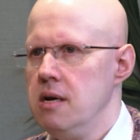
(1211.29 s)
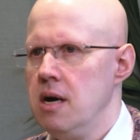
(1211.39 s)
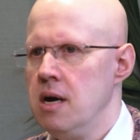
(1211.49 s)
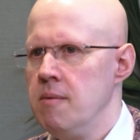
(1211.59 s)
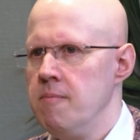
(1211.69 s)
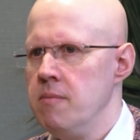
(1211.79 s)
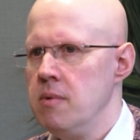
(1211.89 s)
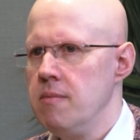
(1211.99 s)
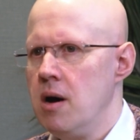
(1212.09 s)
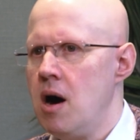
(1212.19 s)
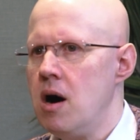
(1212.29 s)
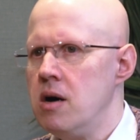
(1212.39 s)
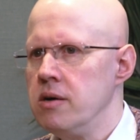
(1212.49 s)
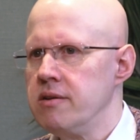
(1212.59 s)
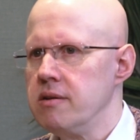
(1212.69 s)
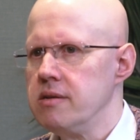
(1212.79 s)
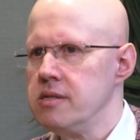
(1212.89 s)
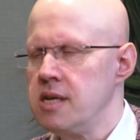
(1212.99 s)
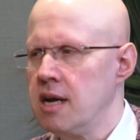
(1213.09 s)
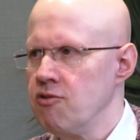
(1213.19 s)
hard
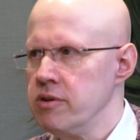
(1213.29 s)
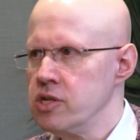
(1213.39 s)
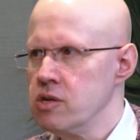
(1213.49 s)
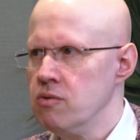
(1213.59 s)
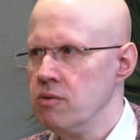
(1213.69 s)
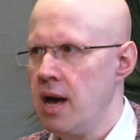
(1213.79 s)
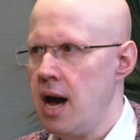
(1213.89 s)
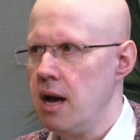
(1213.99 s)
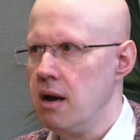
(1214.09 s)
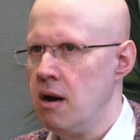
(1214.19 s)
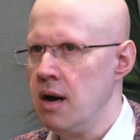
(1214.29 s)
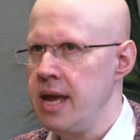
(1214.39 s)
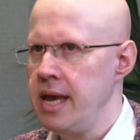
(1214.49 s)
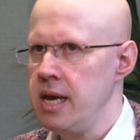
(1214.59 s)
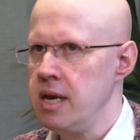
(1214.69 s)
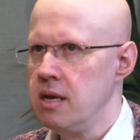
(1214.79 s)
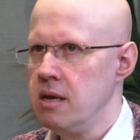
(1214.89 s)
secondary school that I